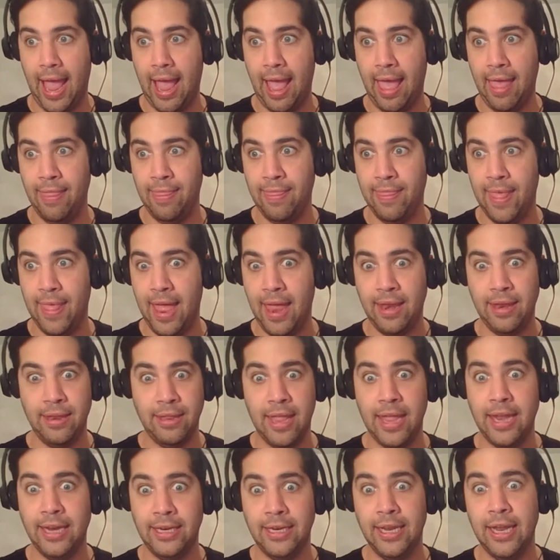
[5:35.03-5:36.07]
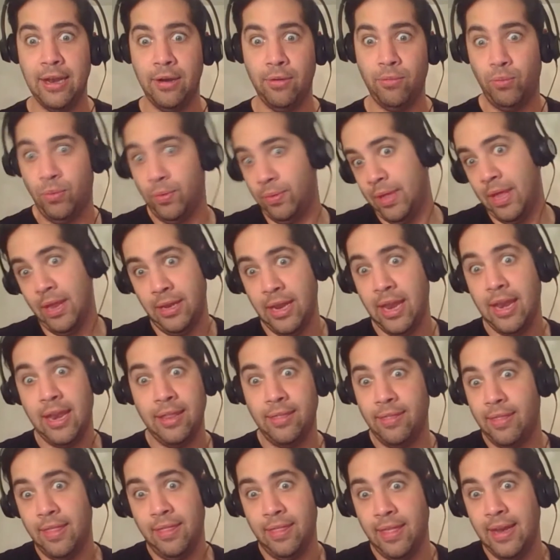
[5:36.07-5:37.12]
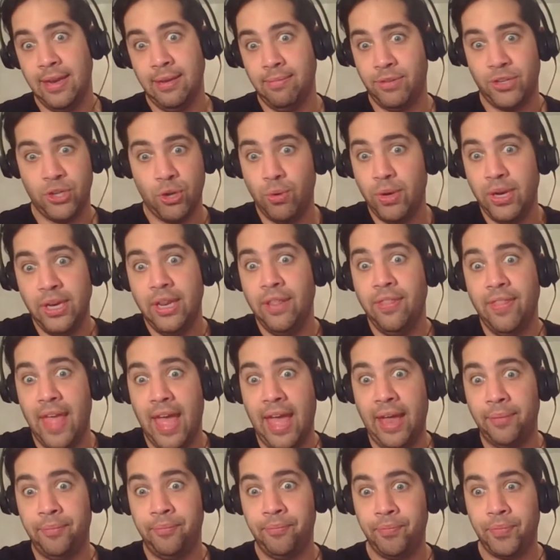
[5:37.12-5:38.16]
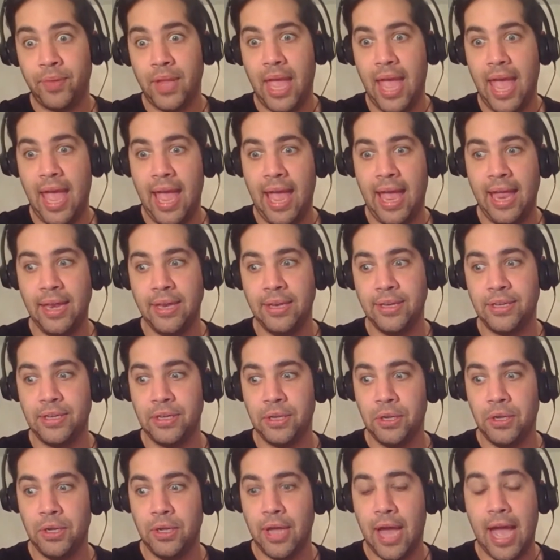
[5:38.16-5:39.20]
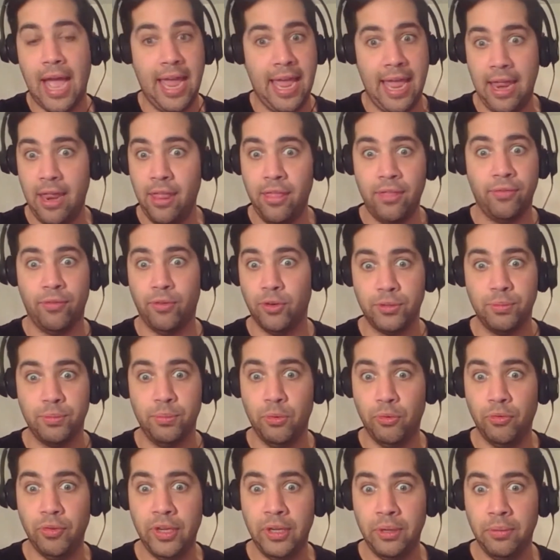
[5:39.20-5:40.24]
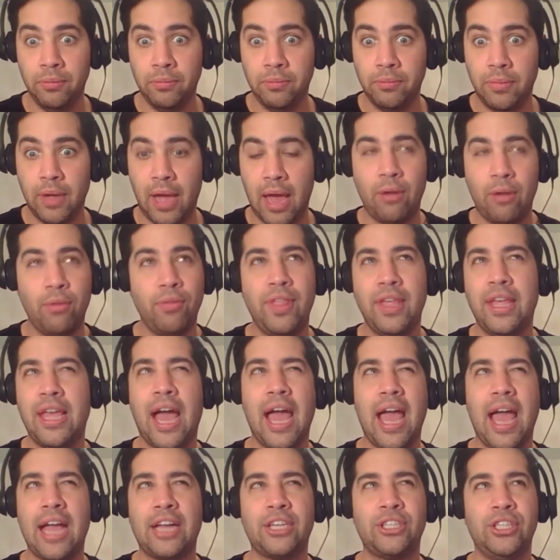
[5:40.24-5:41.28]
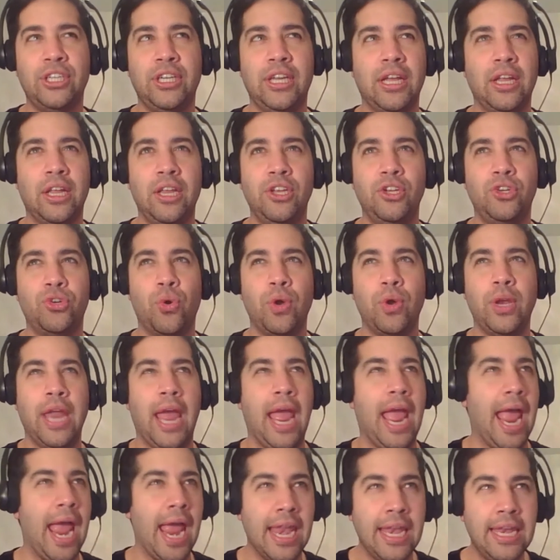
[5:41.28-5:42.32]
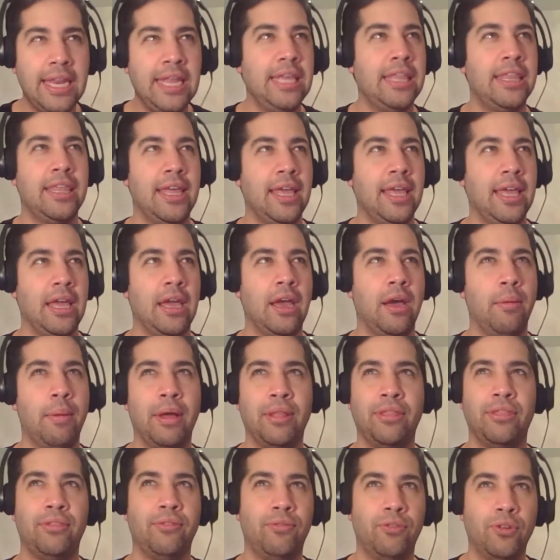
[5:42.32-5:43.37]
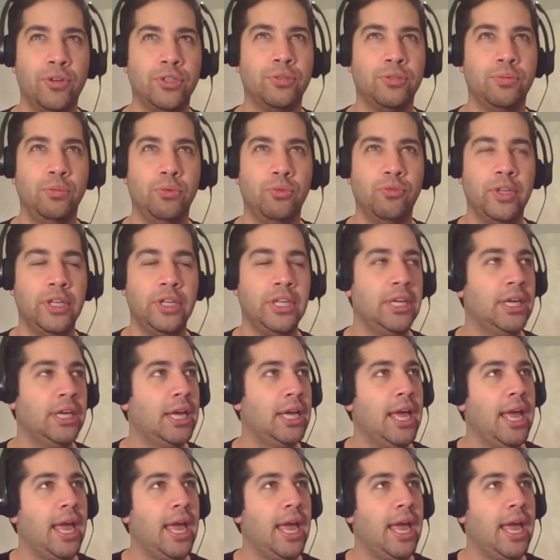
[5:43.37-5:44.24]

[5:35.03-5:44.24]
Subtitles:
And then they did it. Sony did that. And I hated the first movie. I don't think I actually enjoyed anything about the first movie.